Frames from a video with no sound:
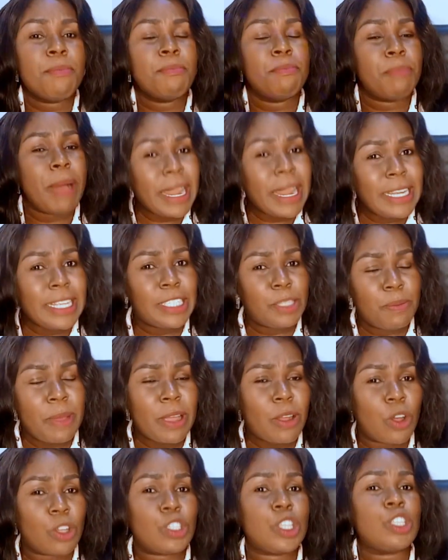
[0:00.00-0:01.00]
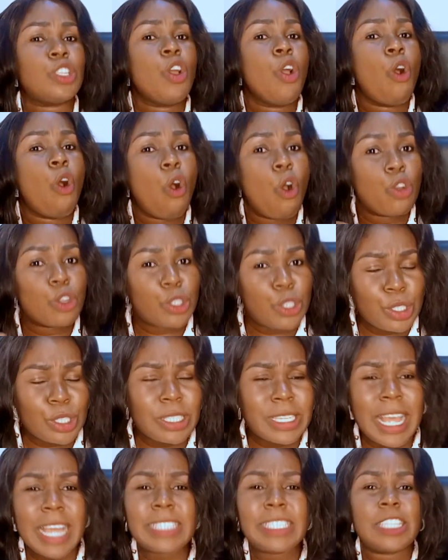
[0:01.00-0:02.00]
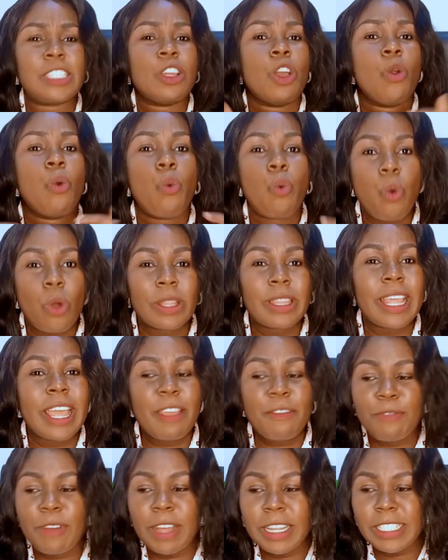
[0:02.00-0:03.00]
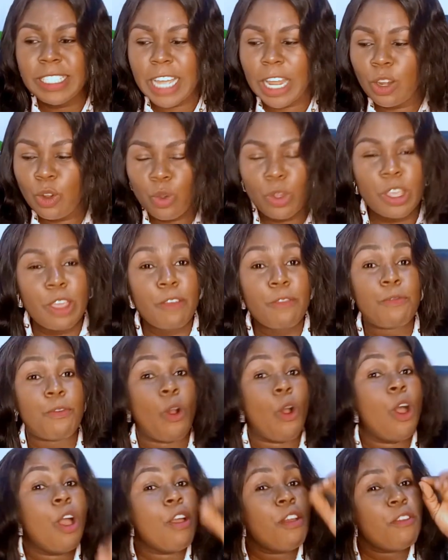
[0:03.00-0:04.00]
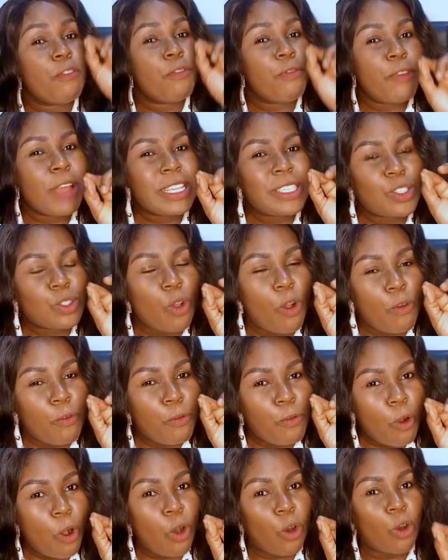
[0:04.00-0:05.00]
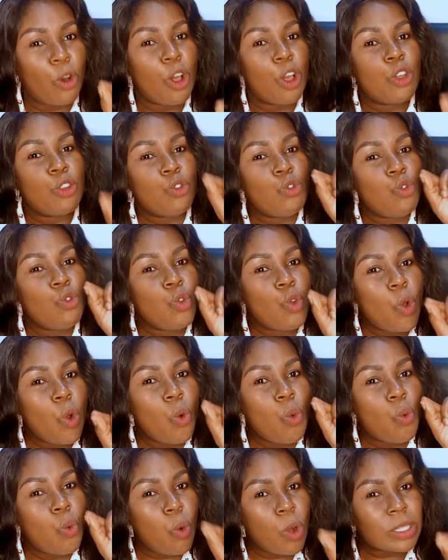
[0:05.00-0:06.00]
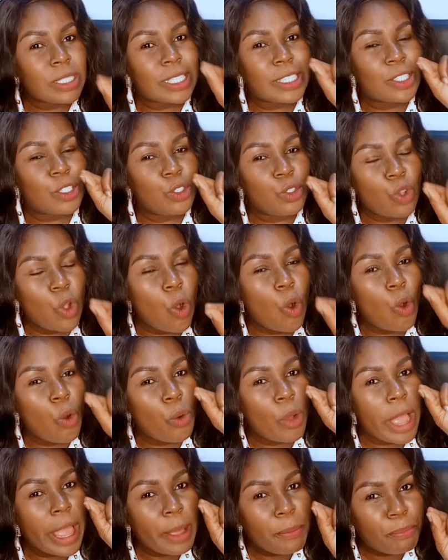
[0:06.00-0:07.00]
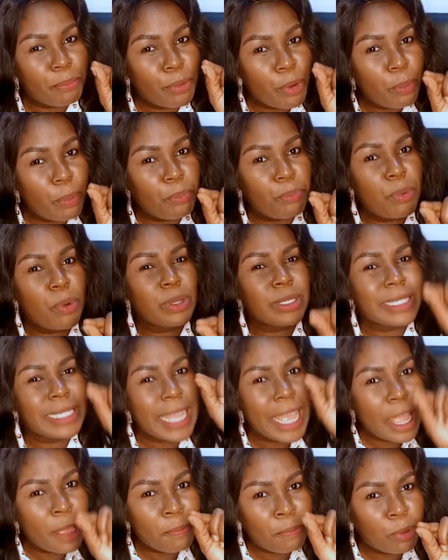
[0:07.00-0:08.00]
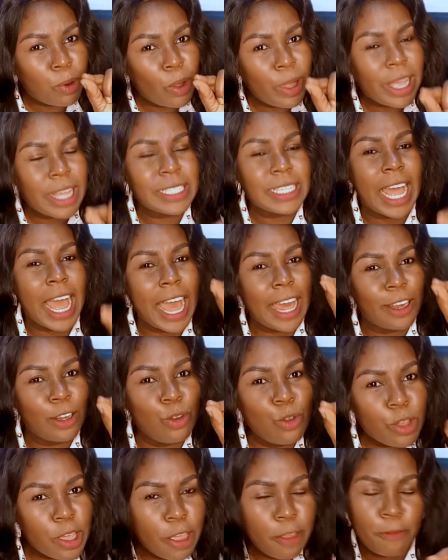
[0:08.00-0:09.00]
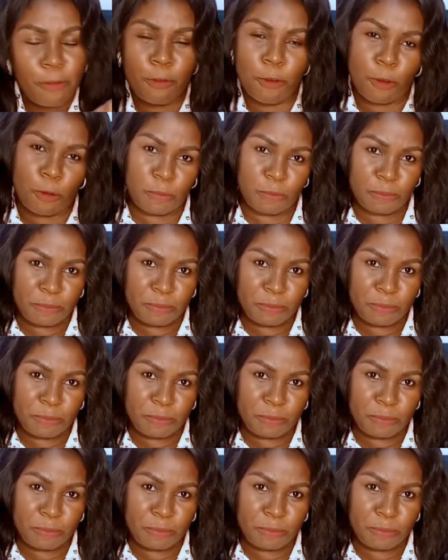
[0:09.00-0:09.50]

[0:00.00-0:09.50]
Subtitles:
management courses or social sciences? Whatever they are looking for, first of all, know what your proposed employers are looking